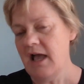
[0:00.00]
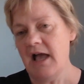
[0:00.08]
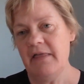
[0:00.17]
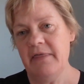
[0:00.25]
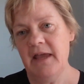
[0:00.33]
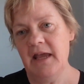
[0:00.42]

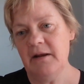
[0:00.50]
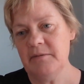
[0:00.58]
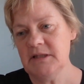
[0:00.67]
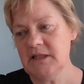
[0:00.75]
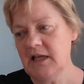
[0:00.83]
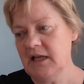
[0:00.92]
and then I
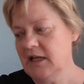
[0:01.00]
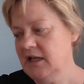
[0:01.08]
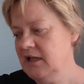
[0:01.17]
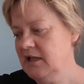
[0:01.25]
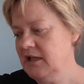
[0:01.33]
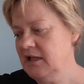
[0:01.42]
was like,
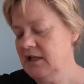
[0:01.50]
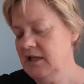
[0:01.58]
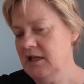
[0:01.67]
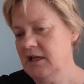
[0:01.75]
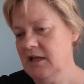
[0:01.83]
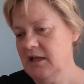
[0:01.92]

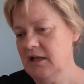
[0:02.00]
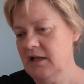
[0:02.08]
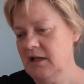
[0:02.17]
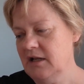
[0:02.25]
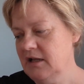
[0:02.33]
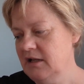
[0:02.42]

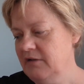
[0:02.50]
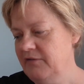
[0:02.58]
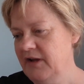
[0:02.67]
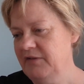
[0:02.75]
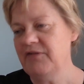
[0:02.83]
I find